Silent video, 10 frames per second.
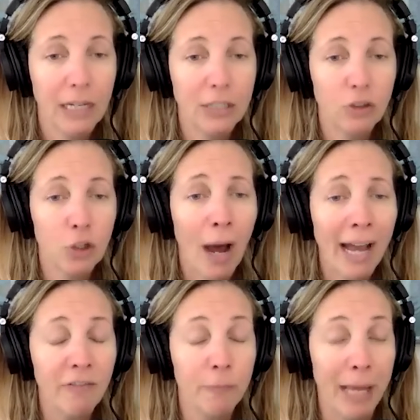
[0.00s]
So
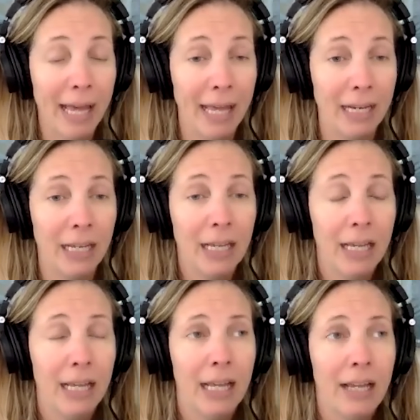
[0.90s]
I've been
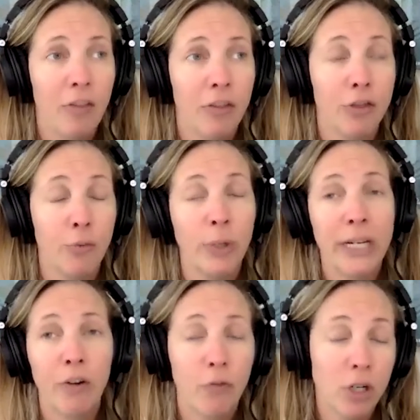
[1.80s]

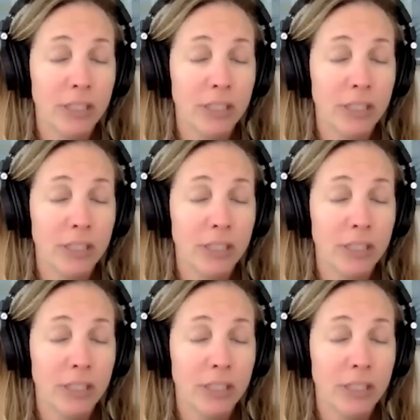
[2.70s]
3 or 4